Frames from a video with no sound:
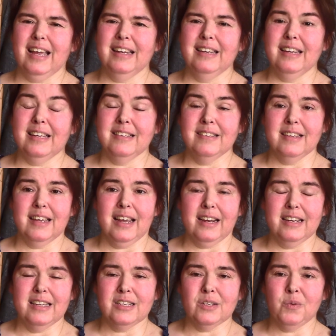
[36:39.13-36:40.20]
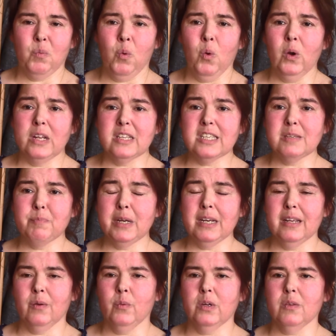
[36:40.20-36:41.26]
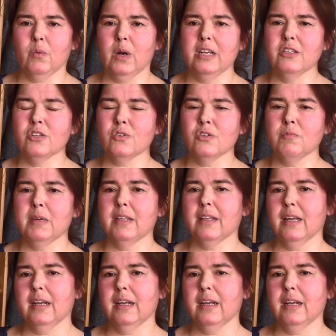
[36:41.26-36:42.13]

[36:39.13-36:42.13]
And then there is Wool and Spinning with Rachel Smith,